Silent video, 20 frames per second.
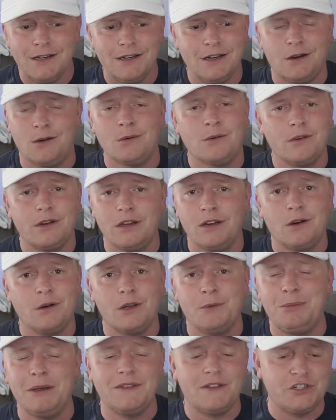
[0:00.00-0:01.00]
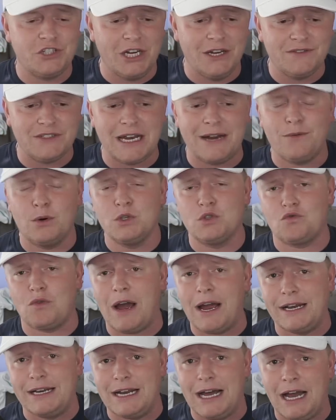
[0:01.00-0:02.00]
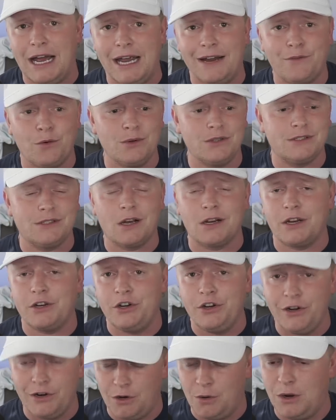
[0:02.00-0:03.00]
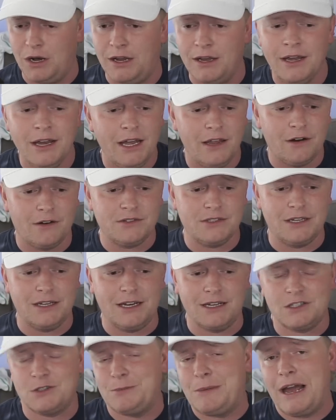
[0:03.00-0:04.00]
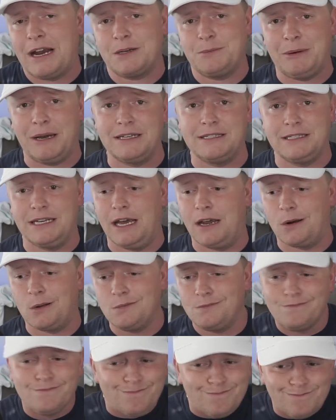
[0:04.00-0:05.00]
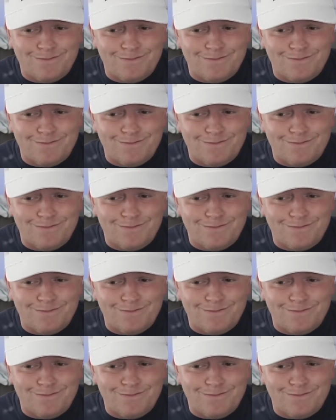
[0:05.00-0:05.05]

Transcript: No, you know, you beat the Chiefs, everyone's riding high, everyone's sucking, you know what, and then all of a sudden you get smacked by Seattle.